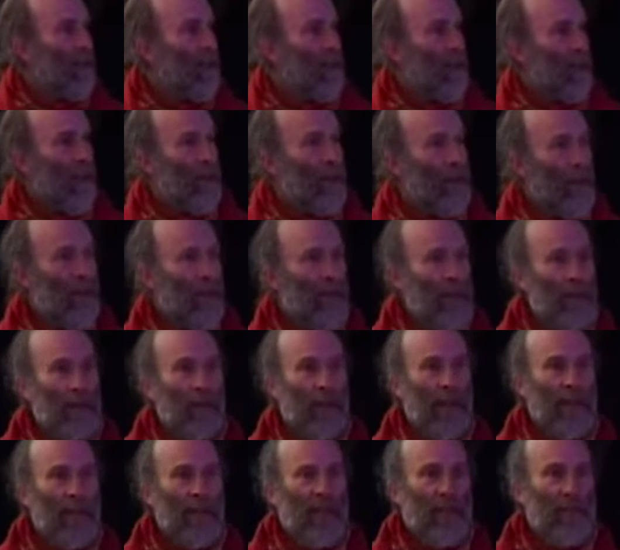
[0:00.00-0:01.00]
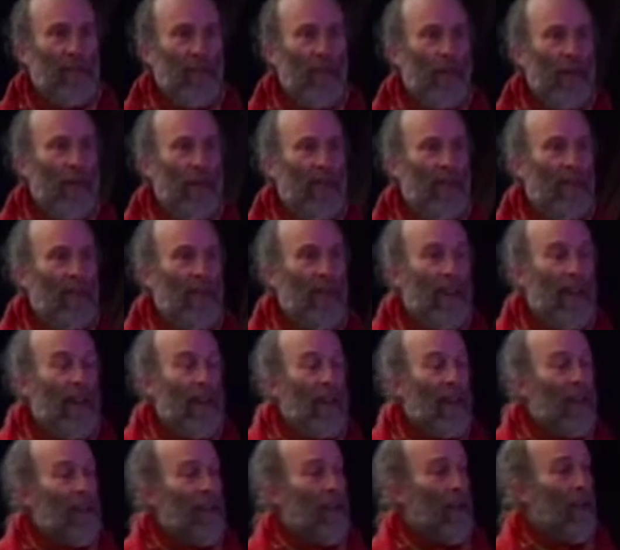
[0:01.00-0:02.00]
so much the worse for us.
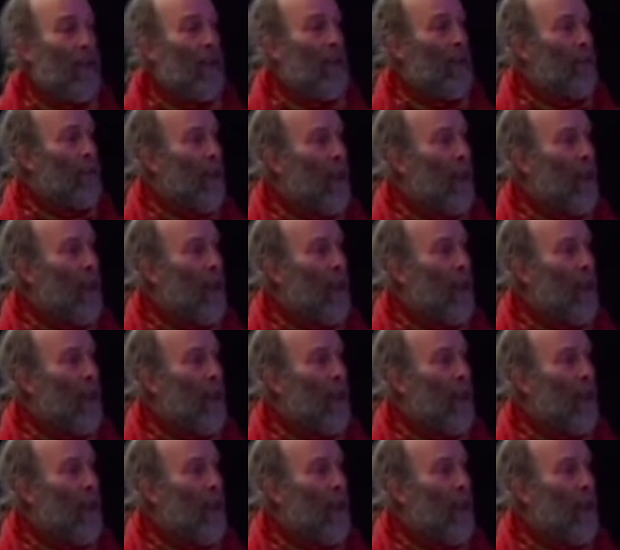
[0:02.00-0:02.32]
So at the